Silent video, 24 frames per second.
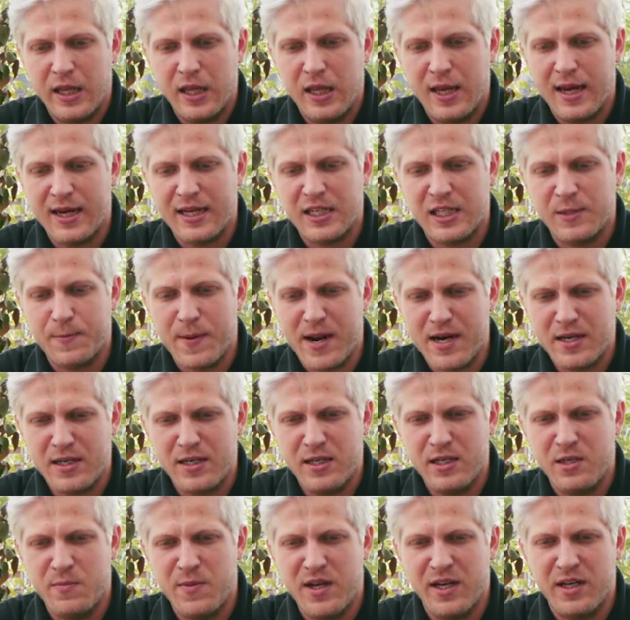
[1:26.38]

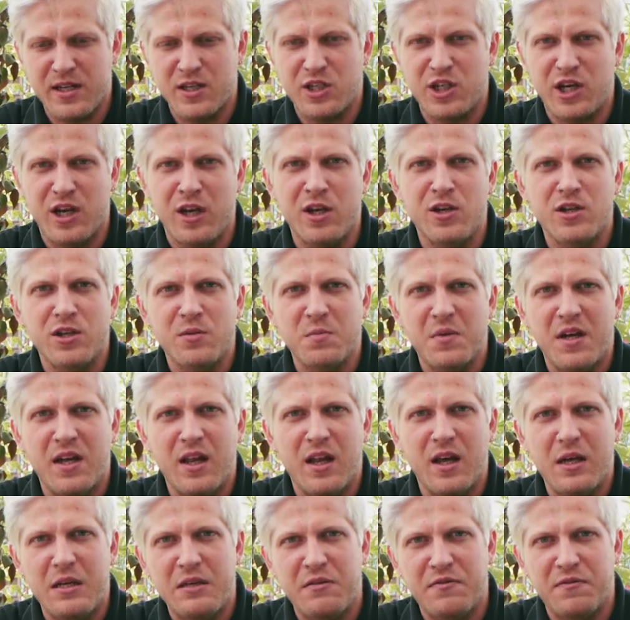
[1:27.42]
expected to make a change in my
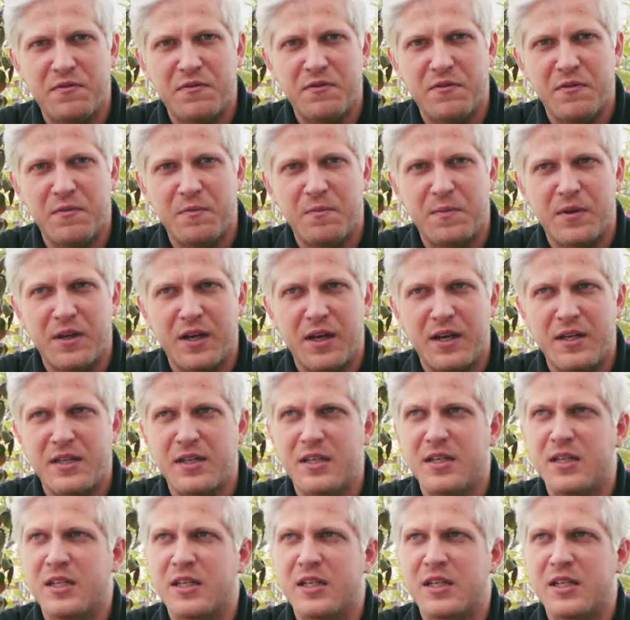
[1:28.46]
life, but I didn't